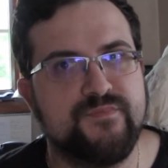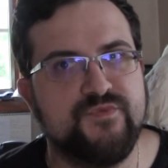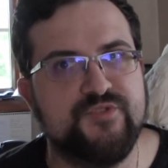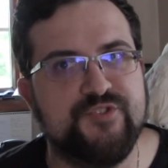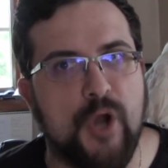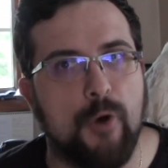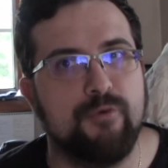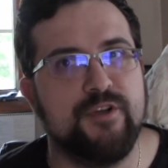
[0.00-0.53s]

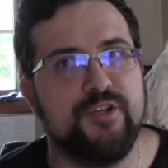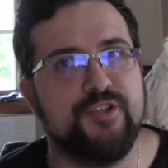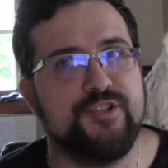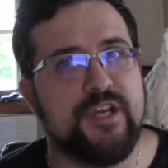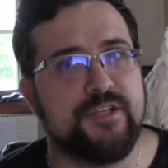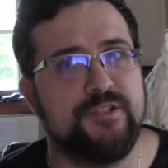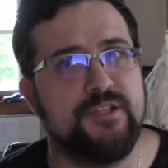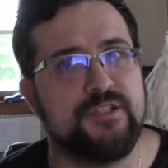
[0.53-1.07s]
don't
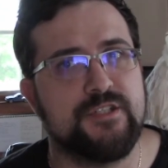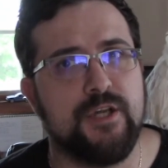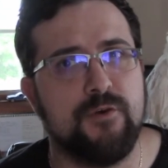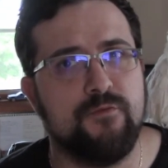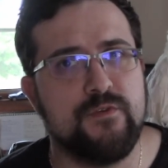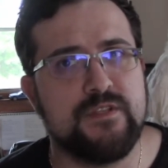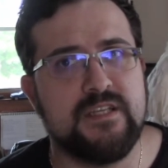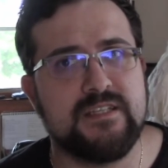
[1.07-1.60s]
inject
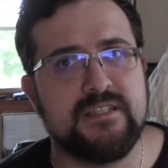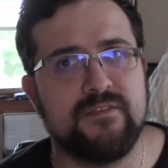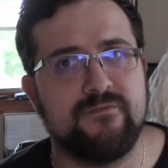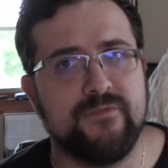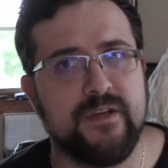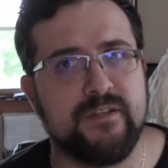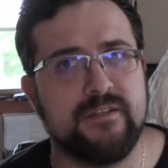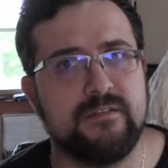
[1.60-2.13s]
yourself with
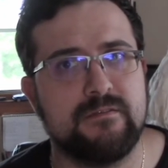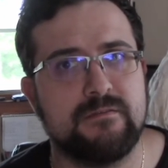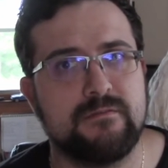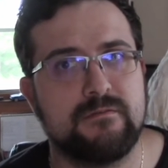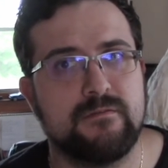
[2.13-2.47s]
disinfectant.